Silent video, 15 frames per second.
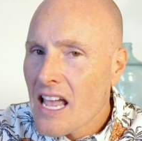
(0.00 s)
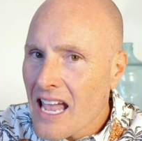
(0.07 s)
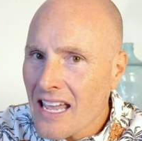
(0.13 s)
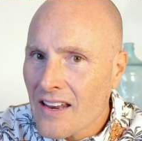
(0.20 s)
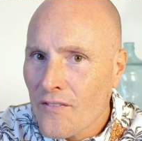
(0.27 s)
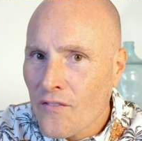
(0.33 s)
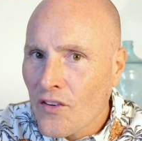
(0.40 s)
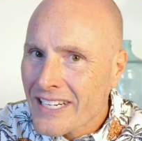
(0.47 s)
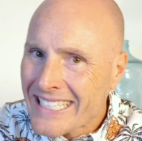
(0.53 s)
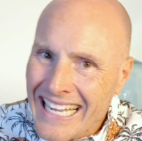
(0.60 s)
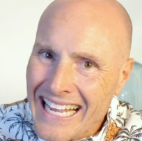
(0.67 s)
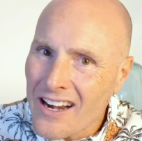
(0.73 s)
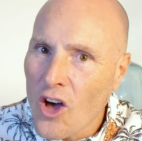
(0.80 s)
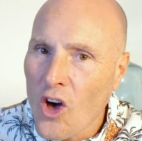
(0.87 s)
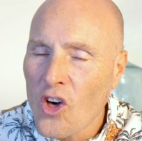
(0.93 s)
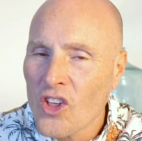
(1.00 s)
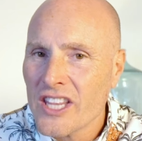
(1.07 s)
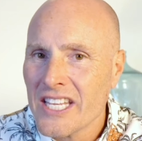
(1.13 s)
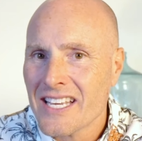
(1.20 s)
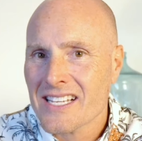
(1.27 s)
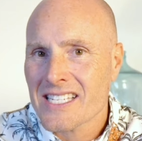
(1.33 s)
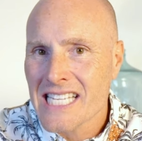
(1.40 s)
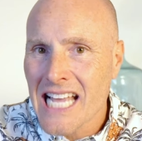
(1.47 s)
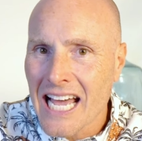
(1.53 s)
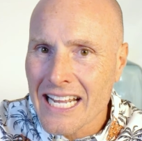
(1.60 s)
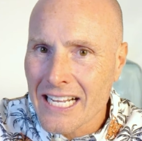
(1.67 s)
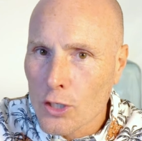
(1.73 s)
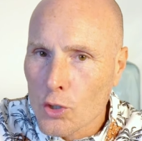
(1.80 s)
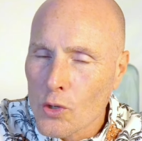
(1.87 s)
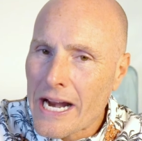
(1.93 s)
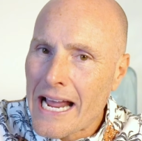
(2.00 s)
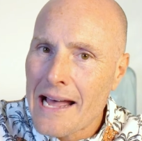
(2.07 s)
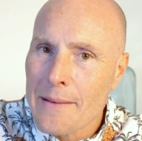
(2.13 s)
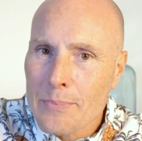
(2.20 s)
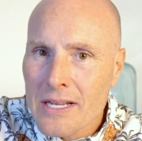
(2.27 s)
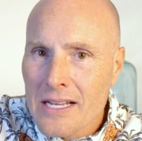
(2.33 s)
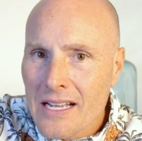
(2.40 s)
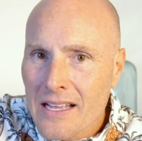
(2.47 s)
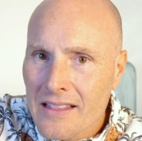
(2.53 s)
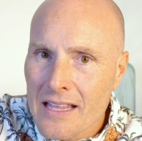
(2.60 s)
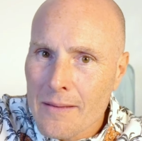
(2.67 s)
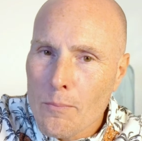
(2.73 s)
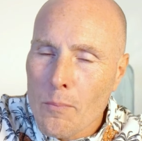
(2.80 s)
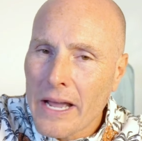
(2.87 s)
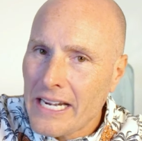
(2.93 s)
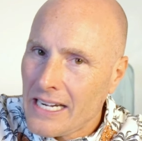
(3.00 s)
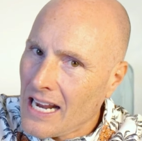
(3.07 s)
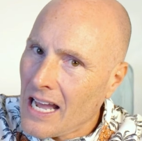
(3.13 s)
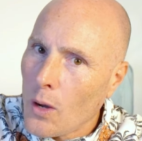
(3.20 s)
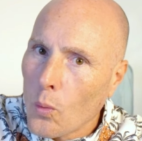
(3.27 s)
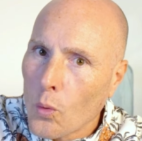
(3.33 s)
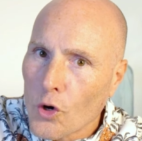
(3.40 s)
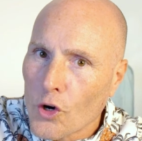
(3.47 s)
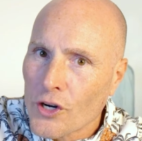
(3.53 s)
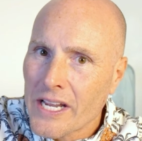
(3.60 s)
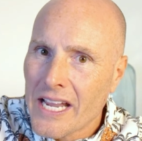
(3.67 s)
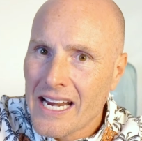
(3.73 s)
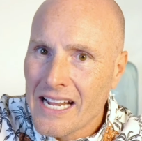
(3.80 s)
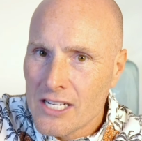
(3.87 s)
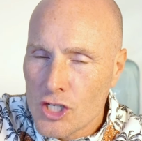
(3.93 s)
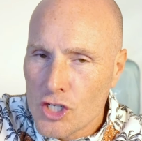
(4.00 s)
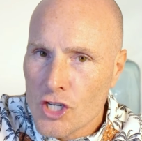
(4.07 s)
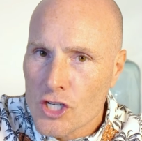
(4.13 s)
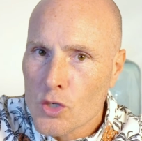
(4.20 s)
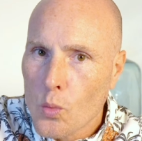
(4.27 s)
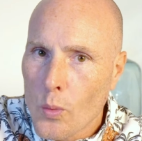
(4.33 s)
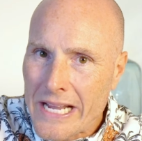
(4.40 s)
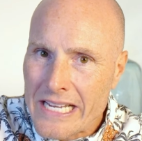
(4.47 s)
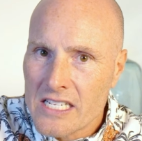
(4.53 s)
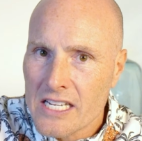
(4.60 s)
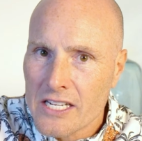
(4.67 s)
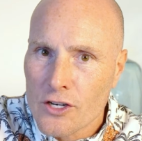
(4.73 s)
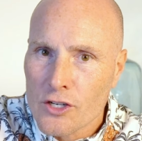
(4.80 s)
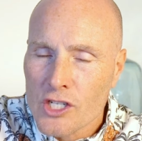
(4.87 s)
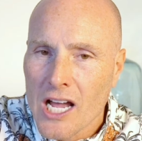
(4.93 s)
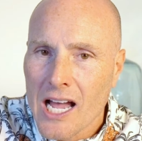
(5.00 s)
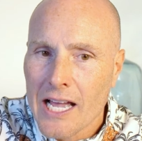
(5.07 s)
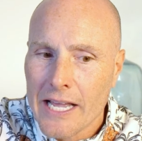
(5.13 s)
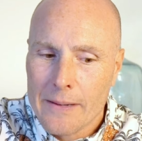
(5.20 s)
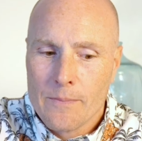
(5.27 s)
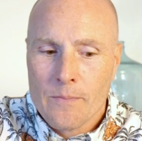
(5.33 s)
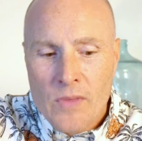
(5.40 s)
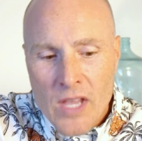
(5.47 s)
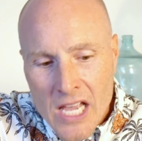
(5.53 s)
and forget all of the exotic crap that might not work and it's just wasting your time.